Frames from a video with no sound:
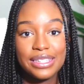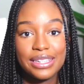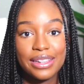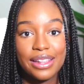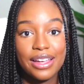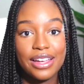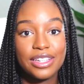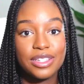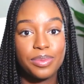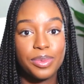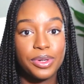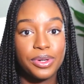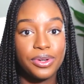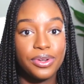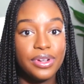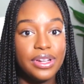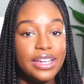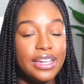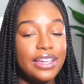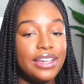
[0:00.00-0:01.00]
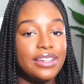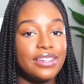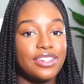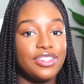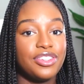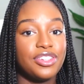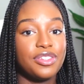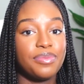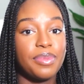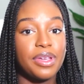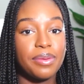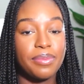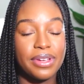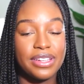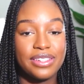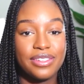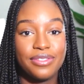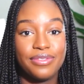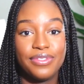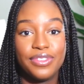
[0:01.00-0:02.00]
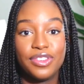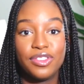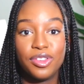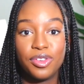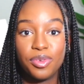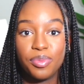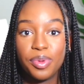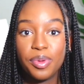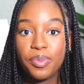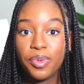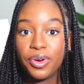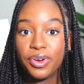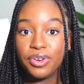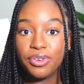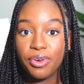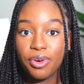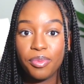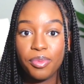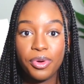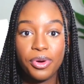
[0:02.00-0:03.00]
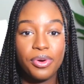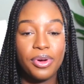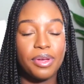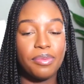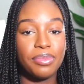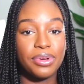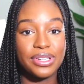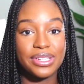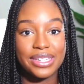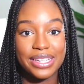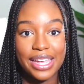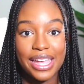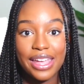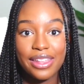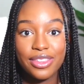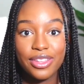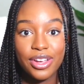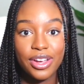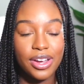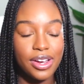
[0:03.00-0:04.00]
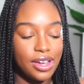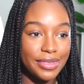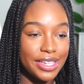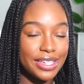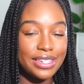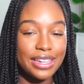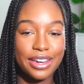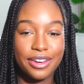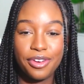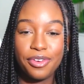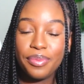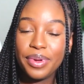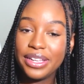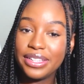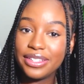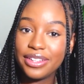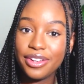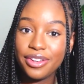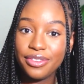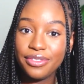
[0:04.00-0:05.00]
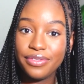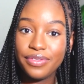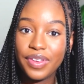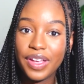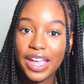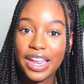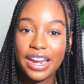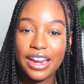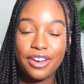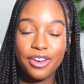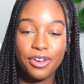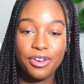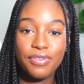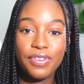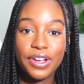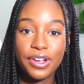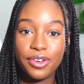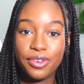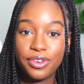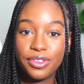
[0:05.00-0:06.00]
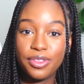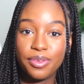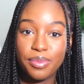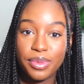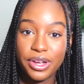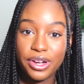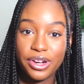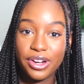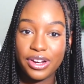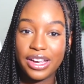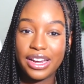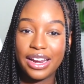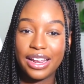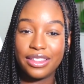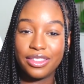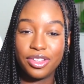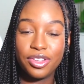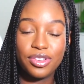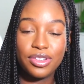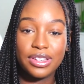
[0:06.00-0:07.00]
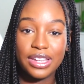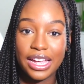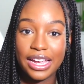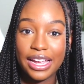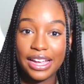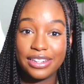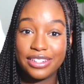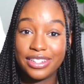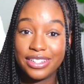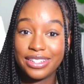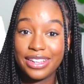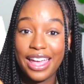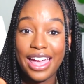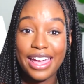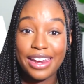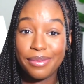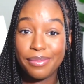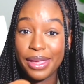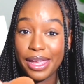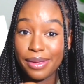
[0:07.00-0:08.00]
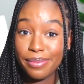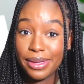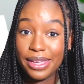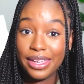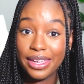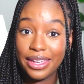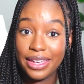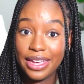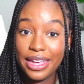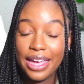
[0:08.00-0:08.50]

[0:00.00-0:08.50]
to the hospital to just make myself feel a little bit more normal and put together, because I know myself, and I know if I go to the mirror and I look like I just had a baby,